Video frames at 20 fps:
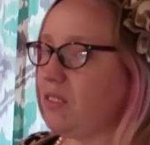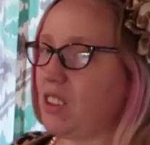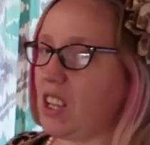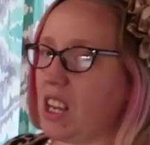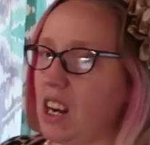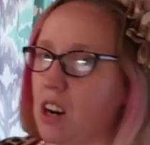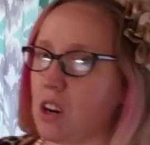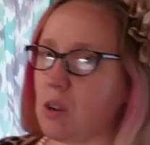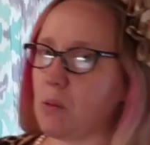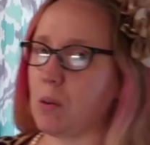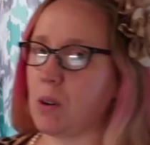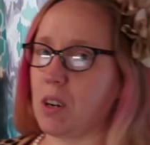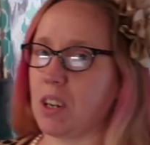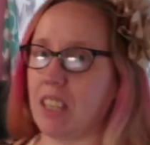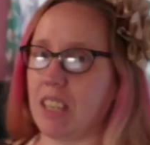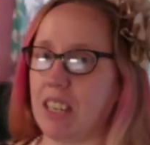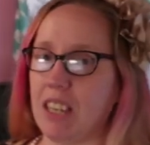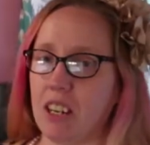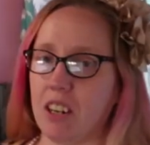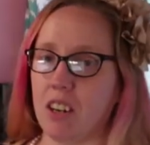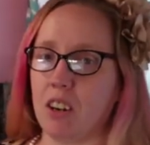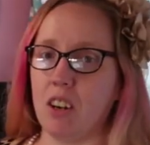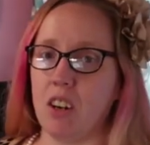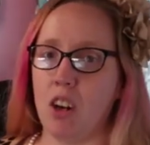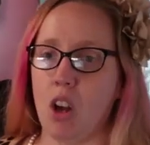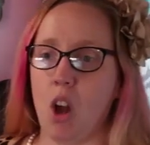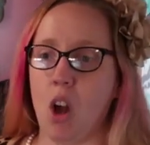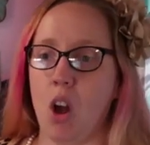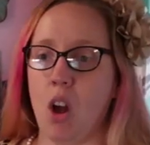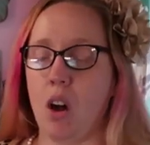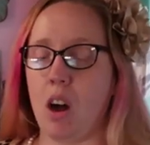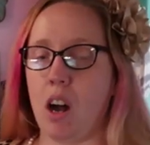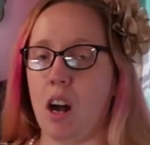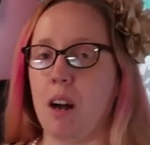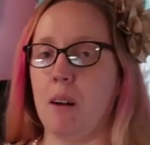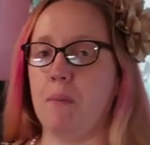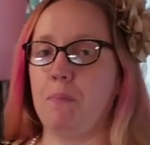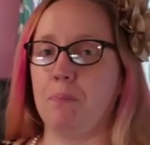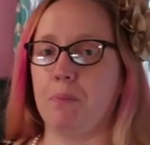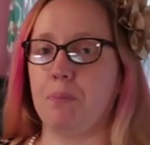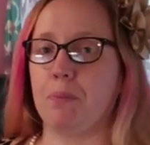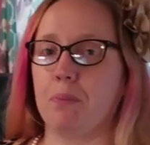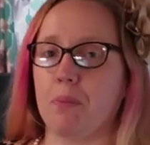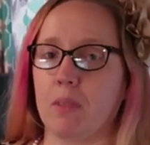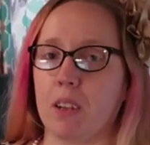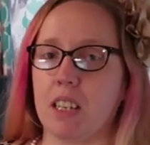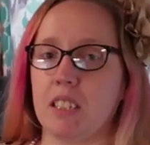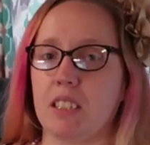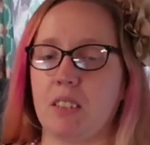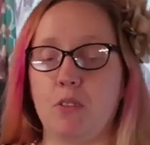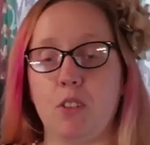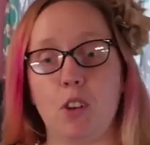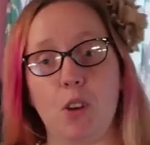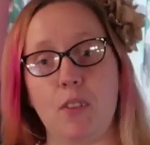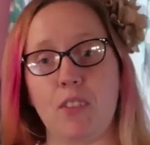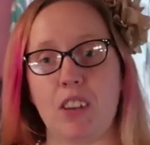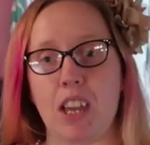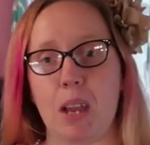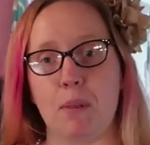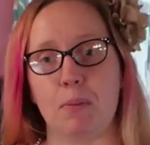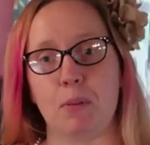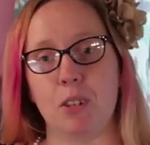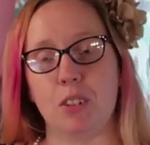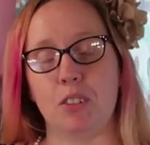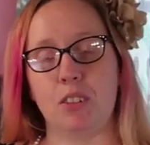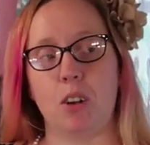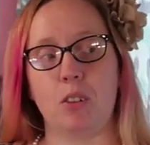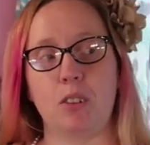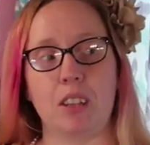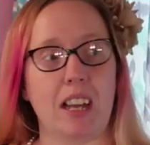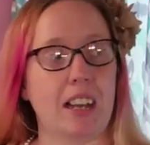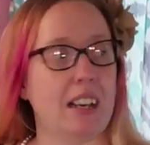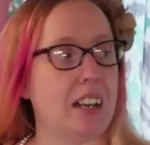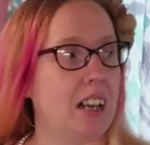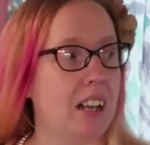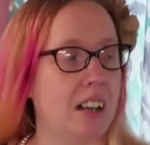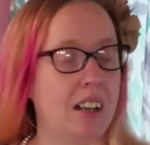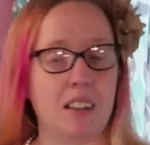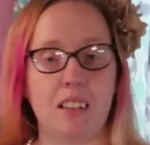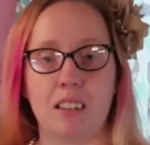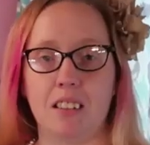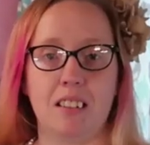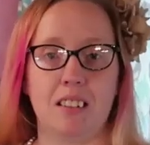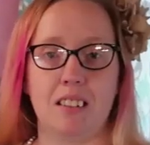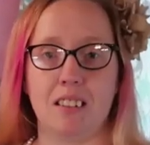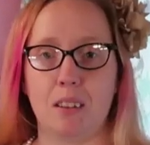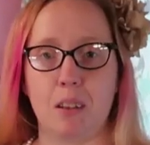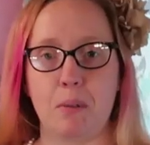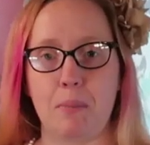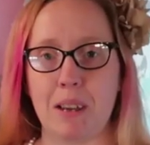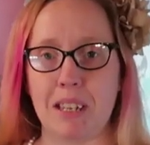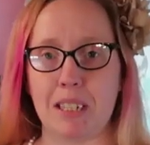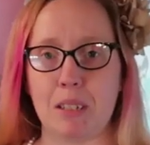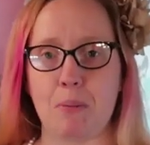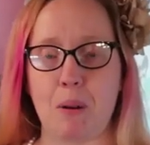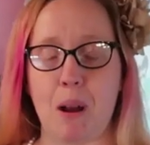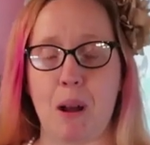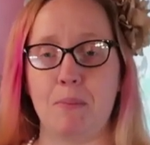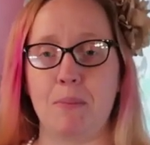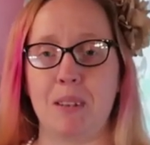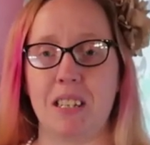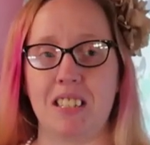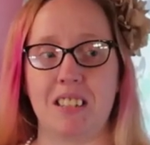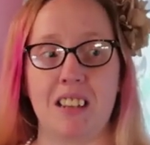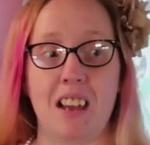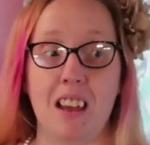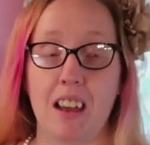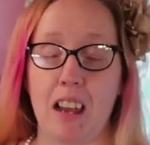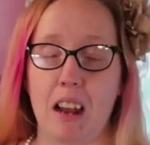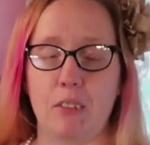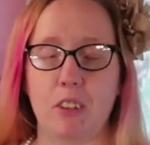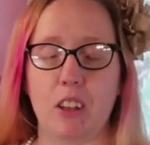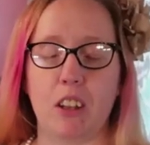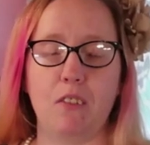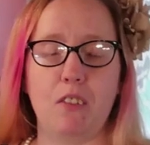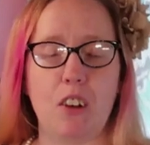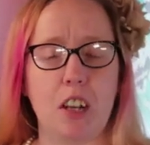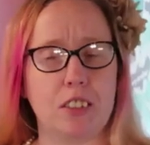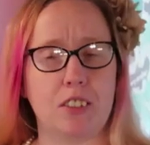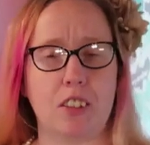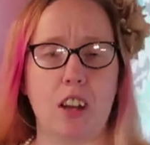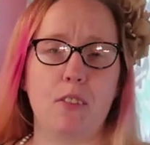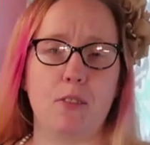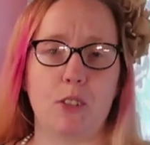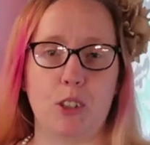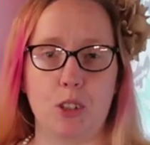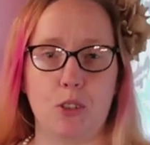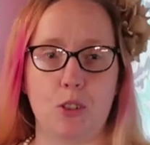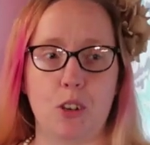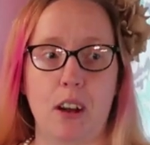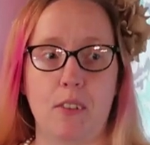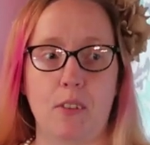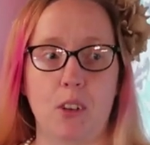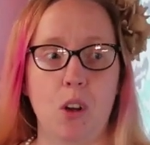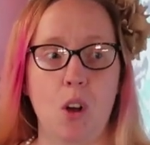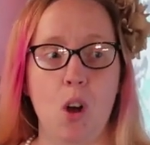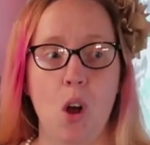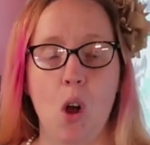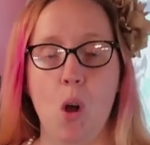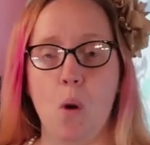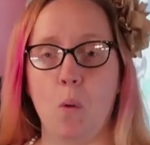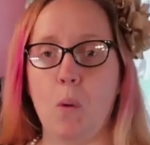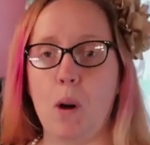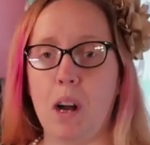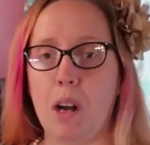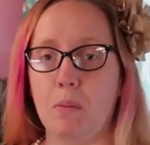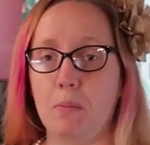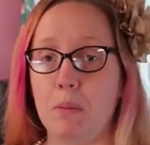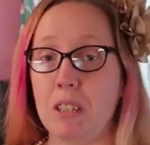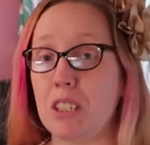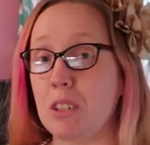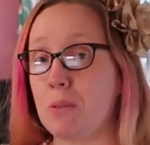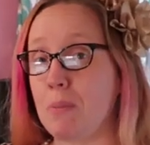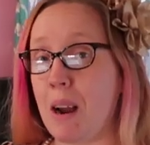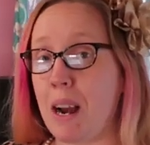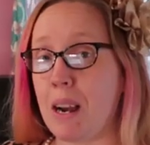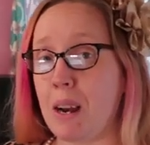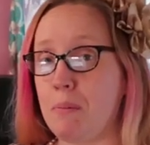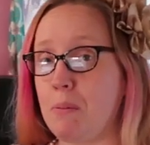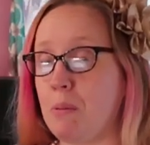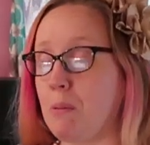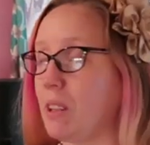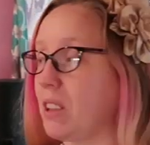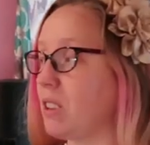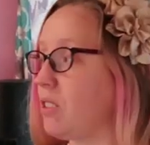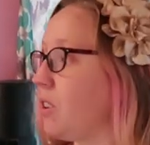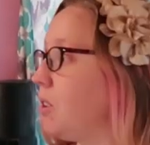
of the artwork here, because if you have a camper, you'll know that the biggest problem is everything falls off when you travel. Well, Mr. Pineapple went